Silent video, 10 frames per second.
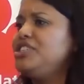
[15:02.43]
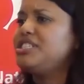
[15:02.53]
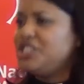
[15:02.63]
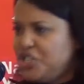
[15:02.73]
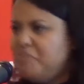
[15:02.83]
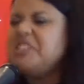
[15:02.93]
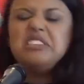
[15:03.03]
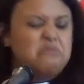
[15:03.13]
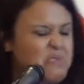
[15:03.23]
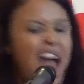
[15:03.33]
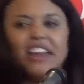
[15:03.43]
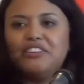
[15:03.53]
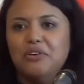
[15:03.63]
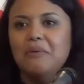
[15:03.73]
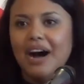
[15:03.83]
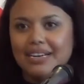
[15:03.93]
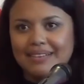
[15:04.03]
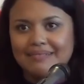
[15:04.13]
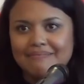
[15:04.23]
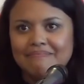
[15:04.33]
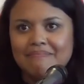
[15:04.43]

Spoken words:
Jesus is to be the radical one.